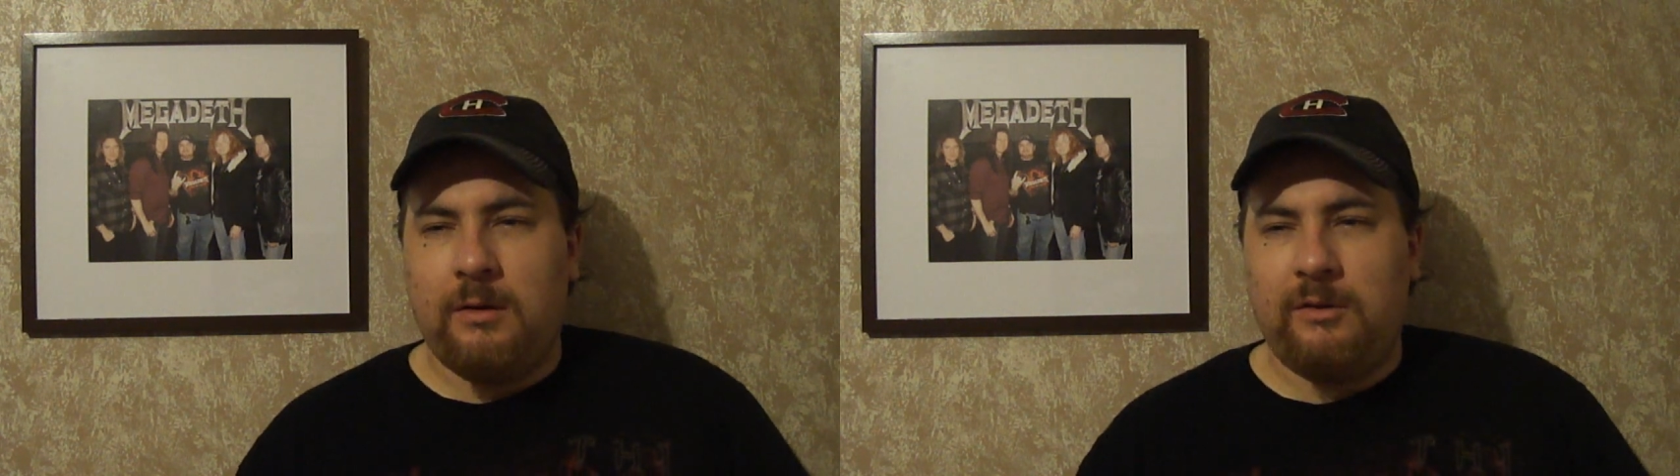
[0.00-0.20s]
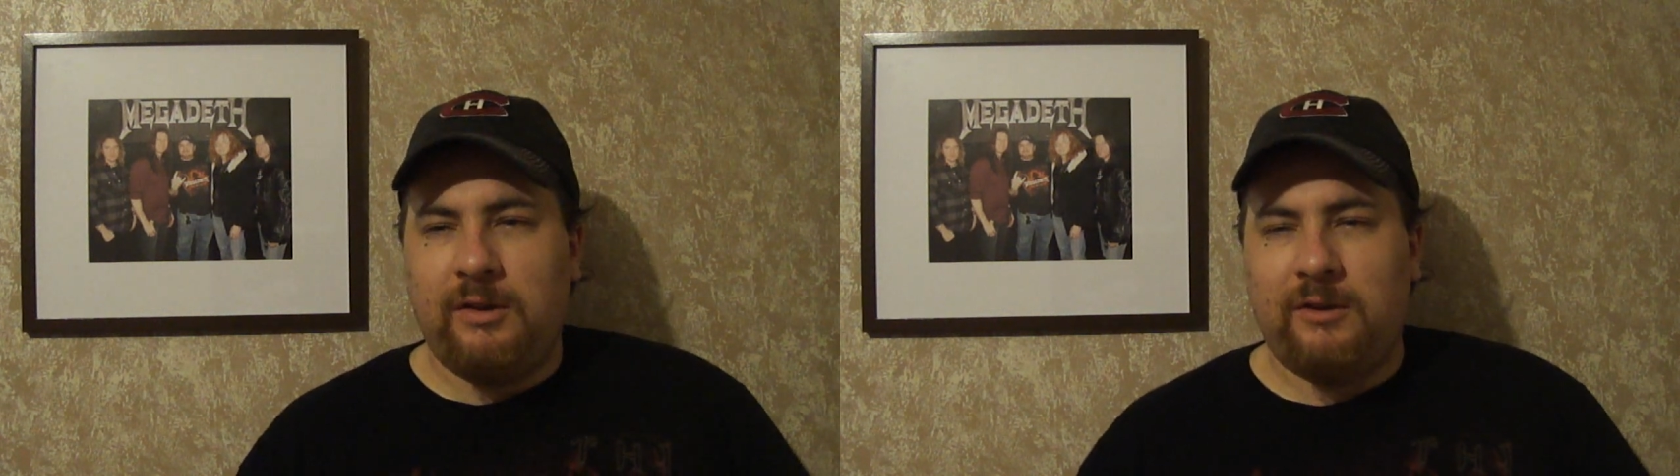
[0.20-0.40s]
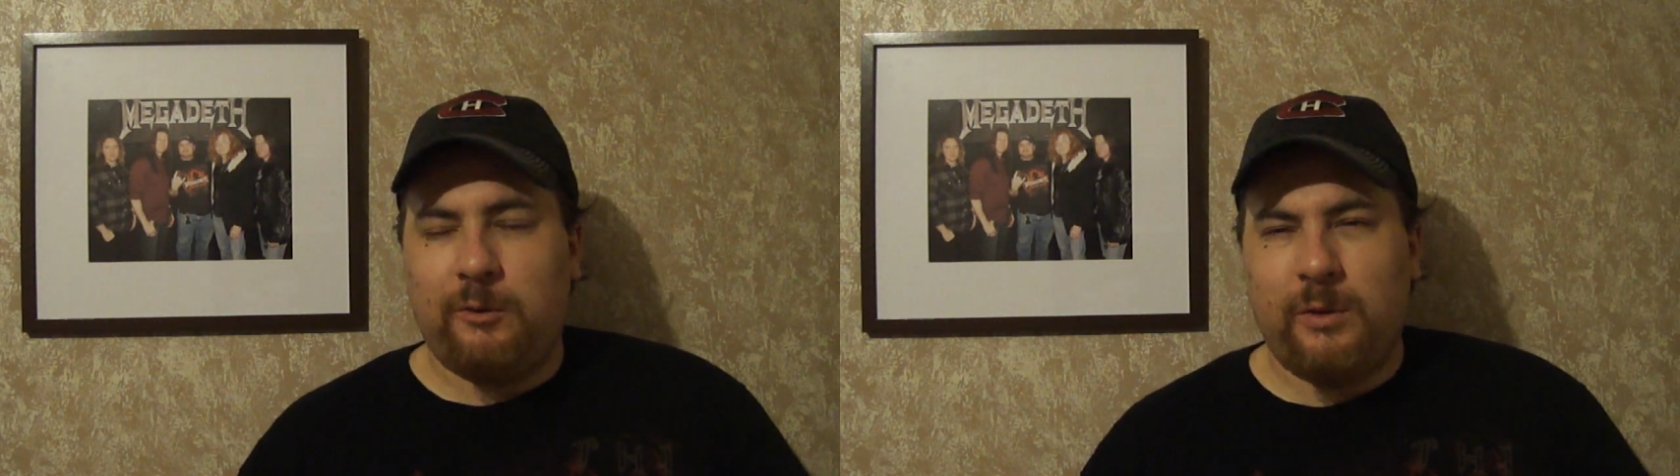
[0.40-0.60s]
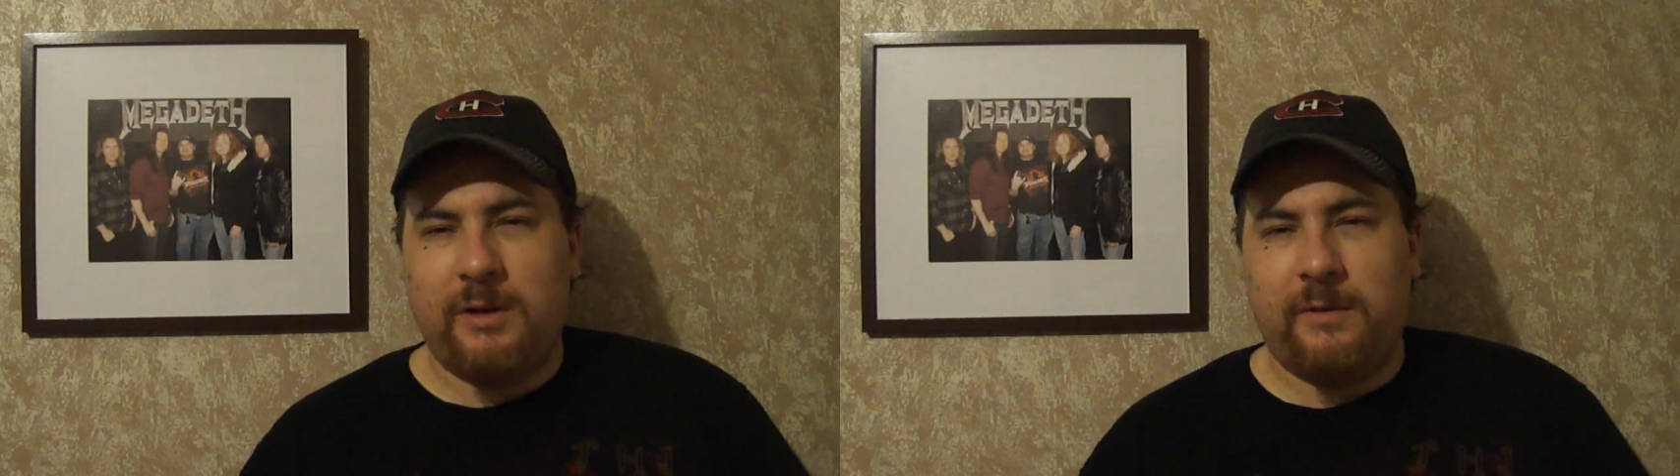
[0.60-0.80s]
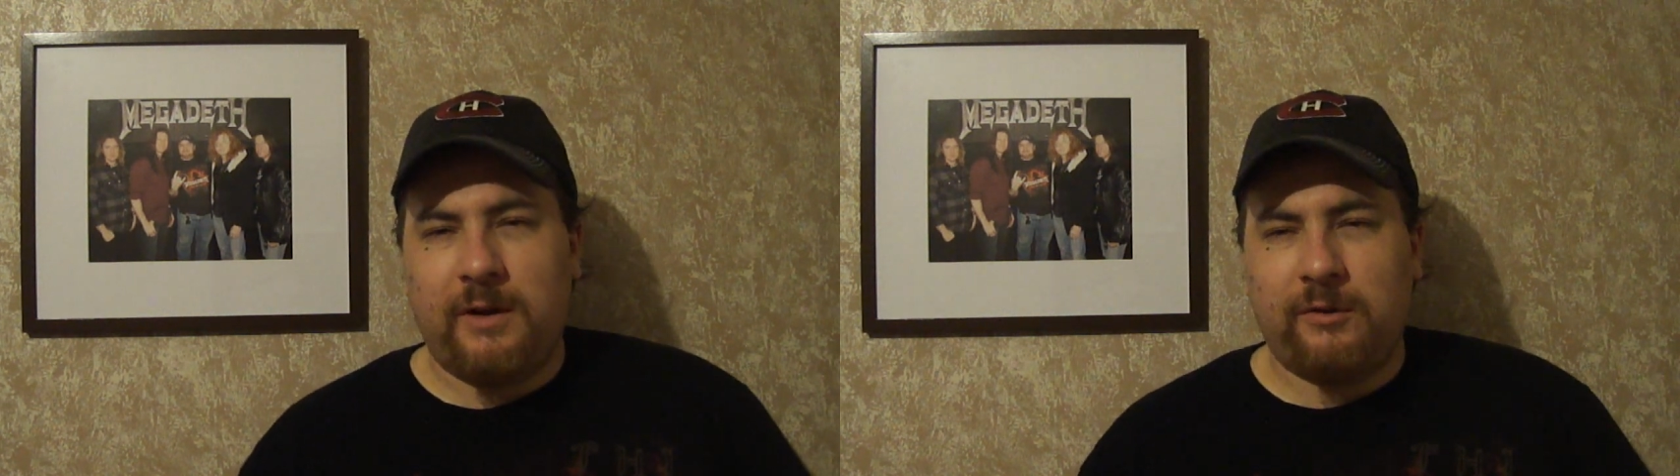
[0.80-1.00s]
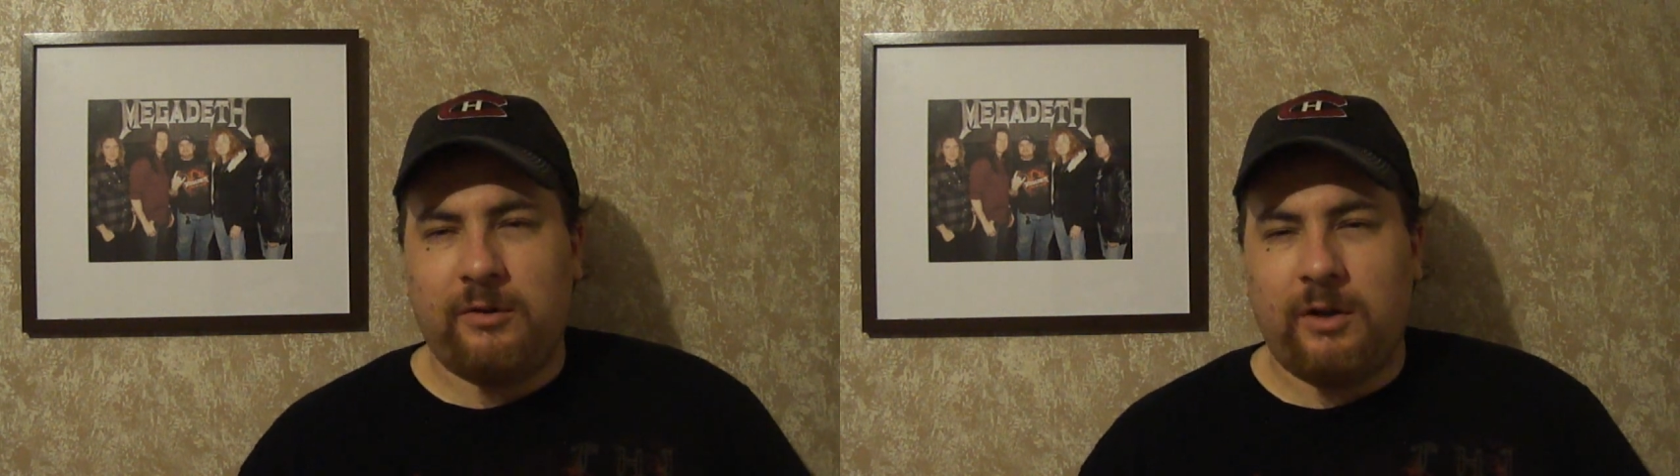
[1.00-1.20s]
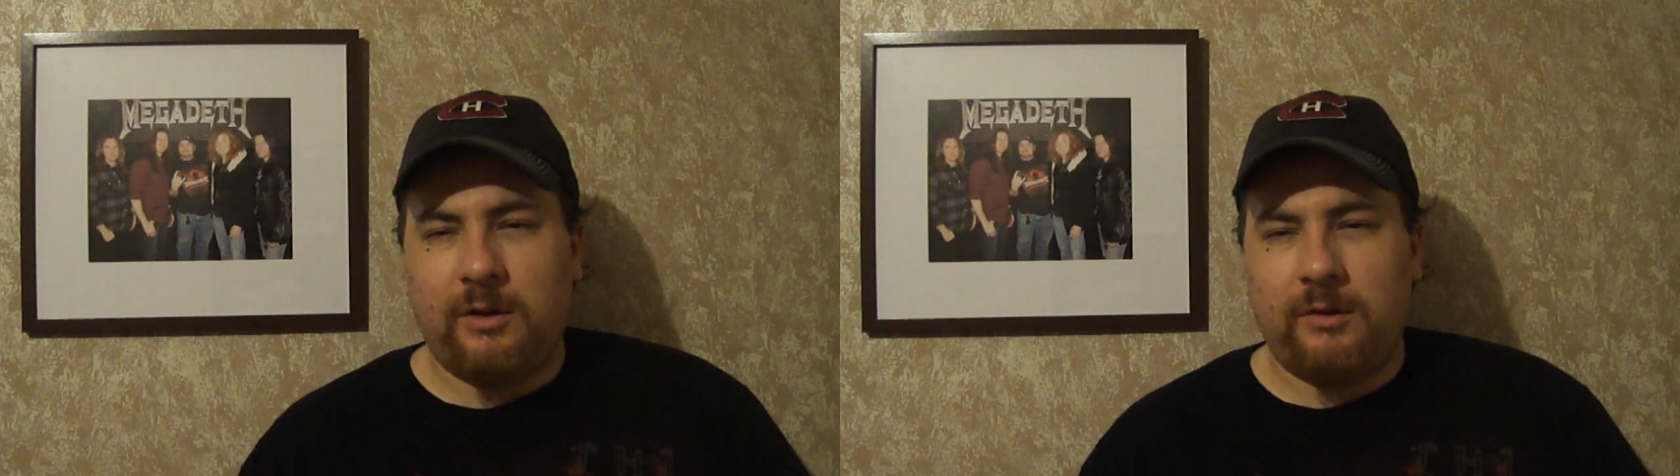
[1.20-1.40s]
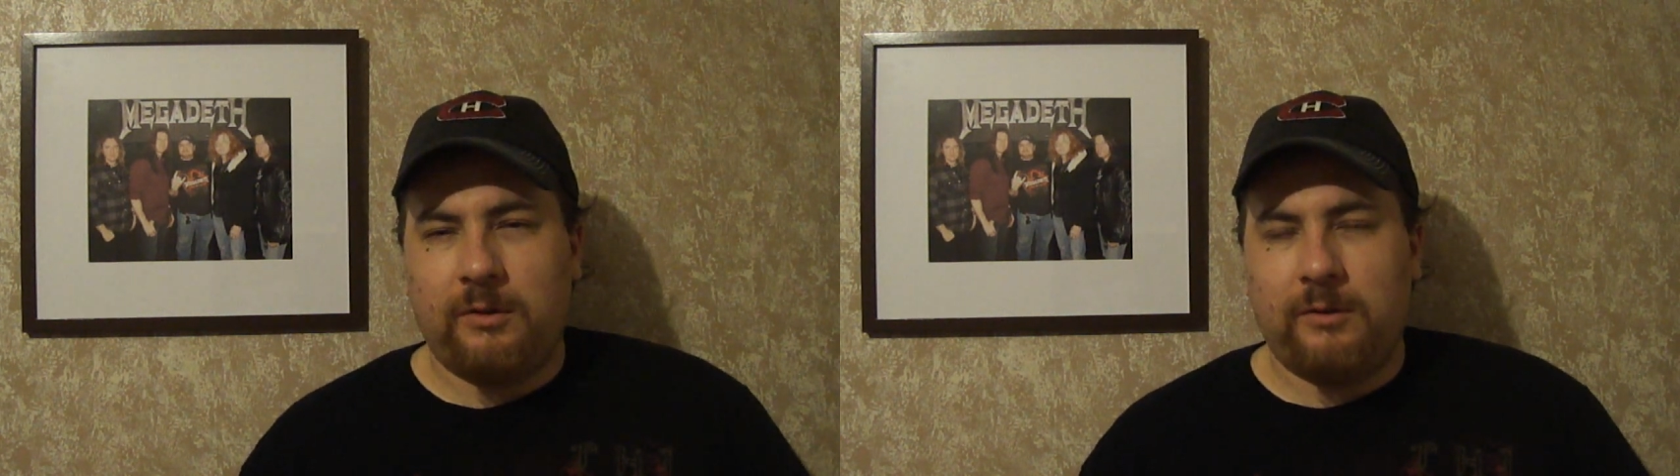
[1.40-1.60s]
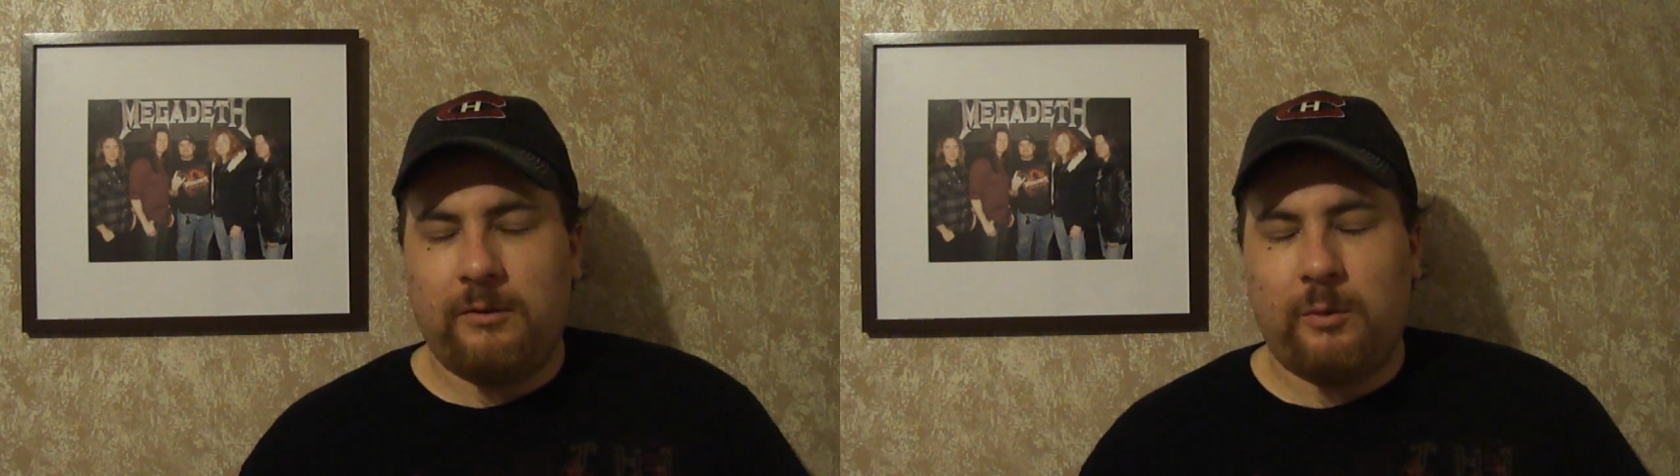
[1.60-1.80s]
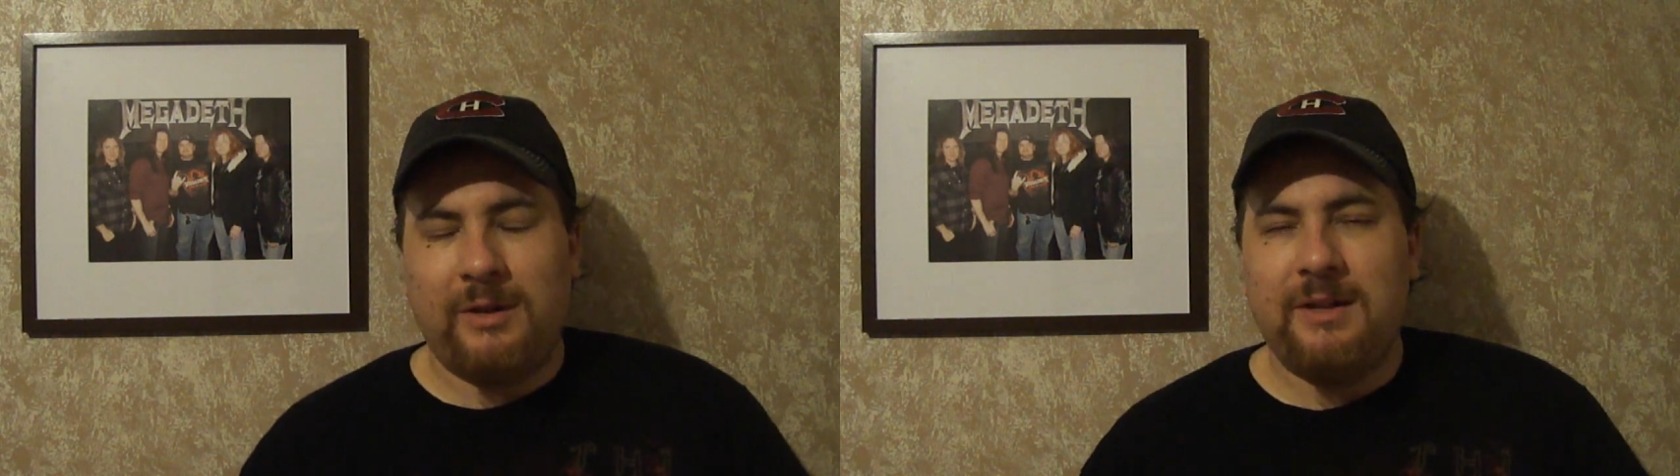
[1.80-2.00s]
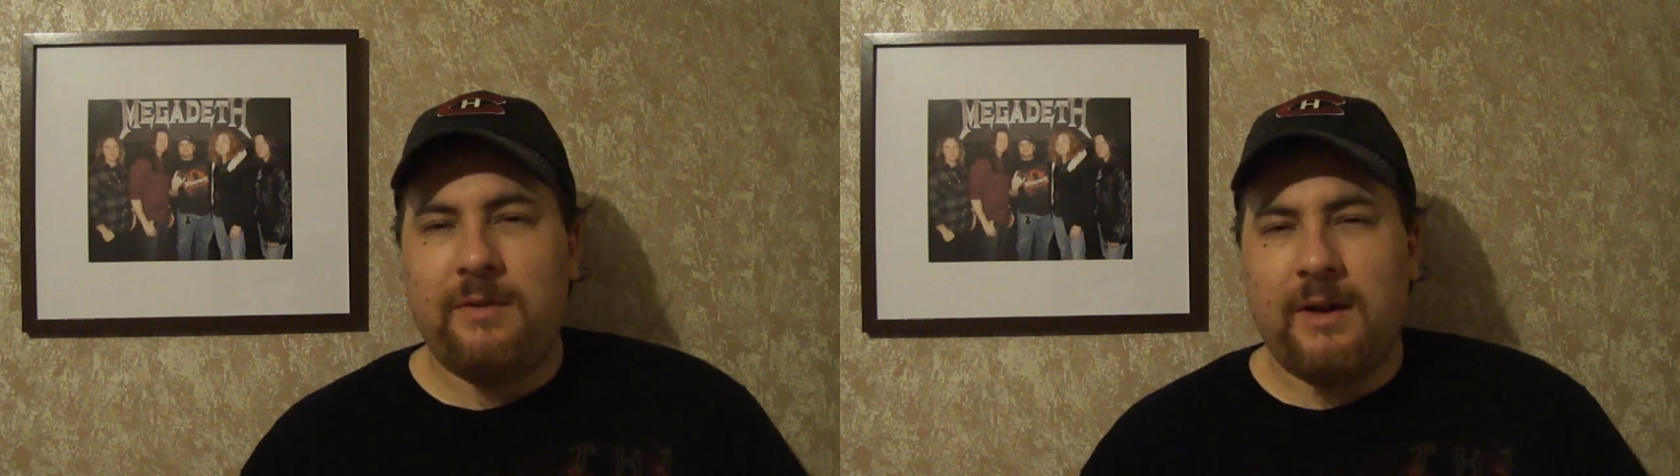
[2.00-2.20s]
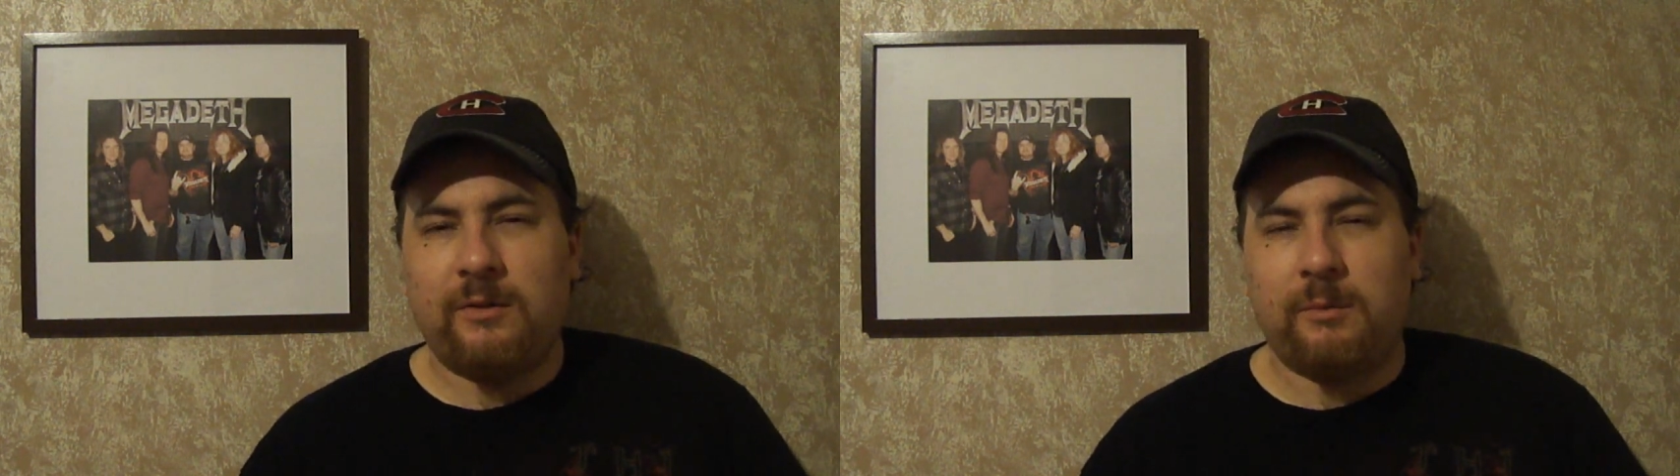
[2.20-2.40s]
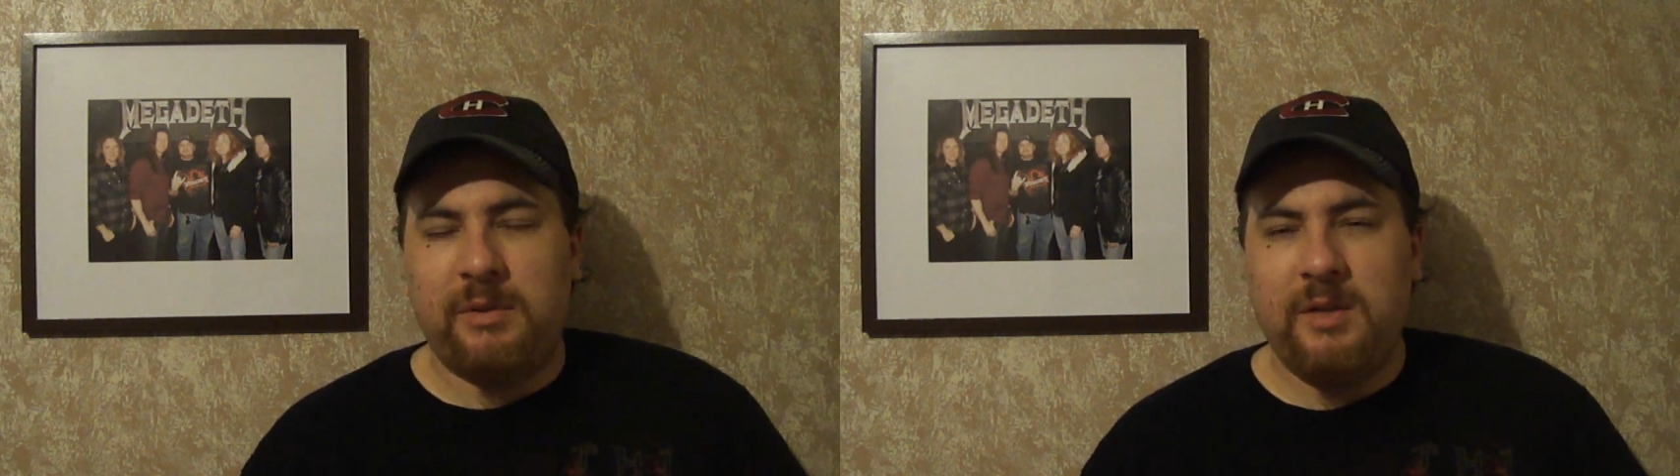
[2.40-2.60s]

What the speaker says: say, $20,000